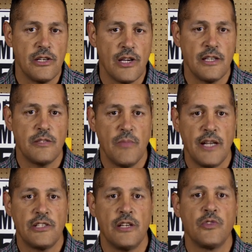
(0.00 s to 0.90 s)
just
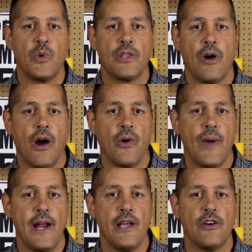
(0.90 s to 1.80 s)
mentioned with car
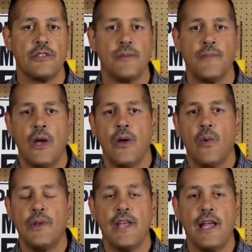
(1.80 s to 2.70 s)
radios. When